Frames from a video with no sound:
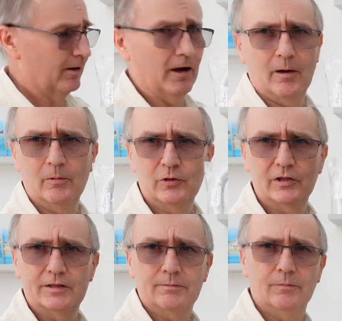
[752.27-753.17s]
I will
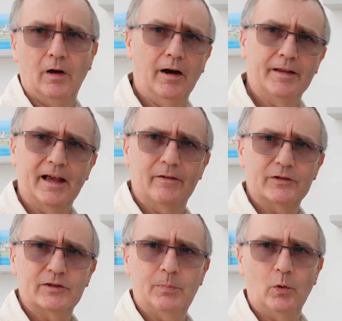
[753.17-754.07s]
just either have a
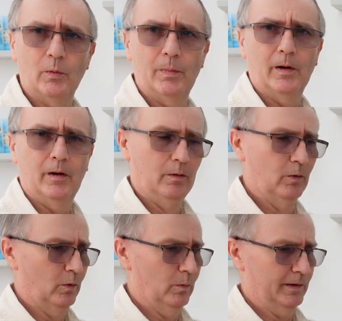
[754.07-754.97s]
support bar
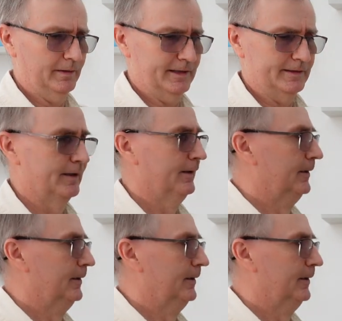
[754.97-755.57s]
or one of these.